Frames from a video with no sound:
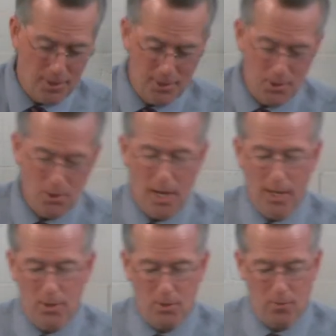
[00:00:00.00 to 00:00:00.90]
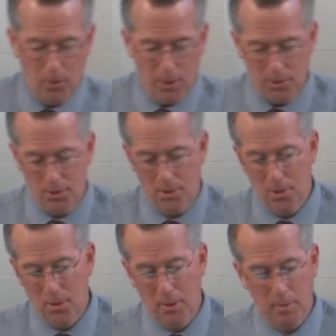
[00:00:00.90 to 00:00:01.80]
desires for us to
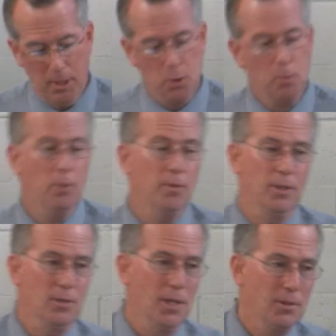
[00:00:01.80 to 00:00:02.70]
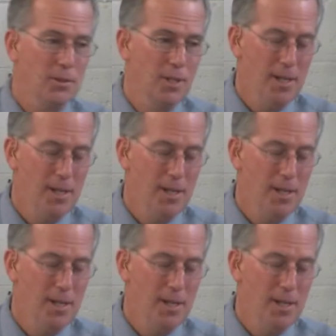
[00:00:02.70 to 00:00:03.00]
do, it makes perfect sense.